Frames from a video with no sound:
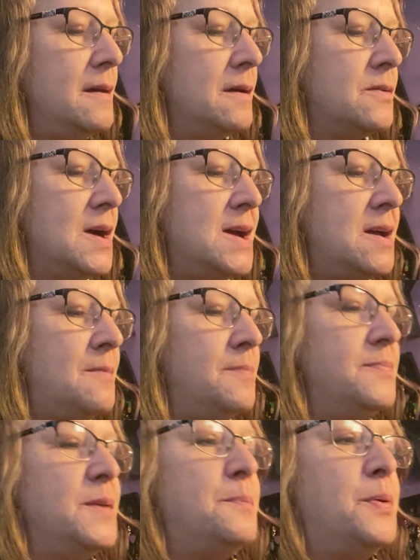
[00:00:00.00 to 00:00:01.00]
Grab
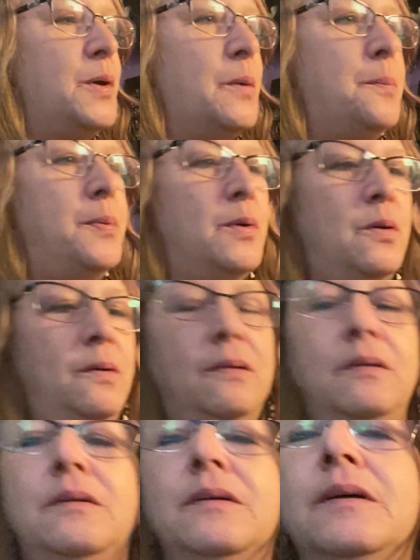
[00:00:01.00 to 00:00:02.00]
the purple,
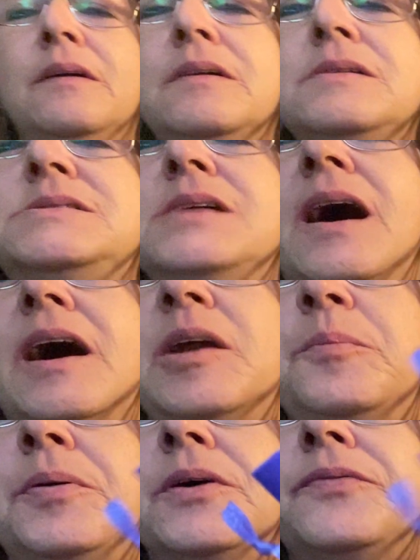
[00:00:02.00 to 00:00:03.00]
tied
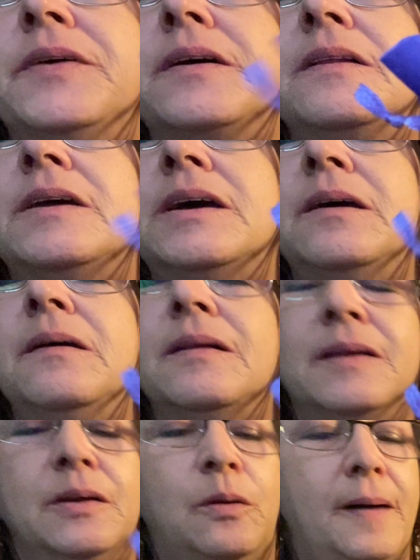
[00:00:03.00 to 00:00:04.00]
perfectly,
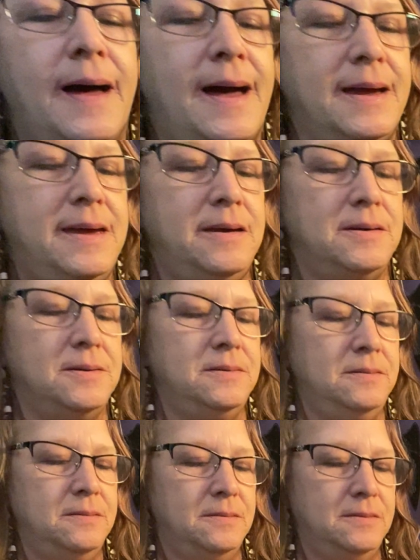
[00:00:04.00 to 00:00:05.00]
little bag here.